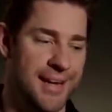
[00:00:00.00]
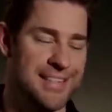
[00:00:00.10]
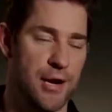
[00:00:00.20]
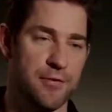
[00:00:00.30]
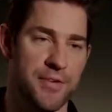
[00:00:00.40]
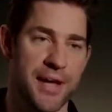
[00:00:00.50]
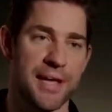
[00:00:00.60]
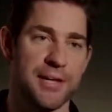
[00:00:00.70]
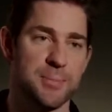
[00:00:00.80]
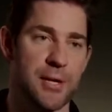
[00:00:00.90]

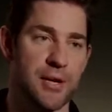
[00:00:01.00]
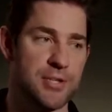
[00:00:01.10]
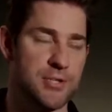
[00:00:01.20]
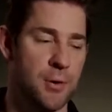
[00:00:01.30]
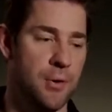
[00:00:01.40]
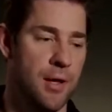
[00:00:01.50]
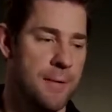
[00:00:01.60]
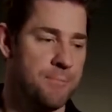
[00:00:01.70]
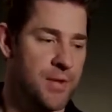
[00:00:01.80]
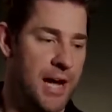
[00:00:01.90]
terrifying experience. So
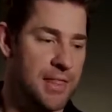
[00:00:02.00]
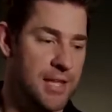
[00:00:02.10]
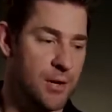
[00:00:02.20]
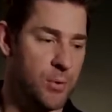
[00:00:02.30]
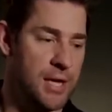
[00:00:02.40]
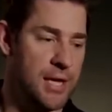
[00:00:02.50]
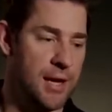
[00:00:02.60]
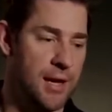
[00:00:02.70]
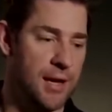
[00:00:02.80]
I think we,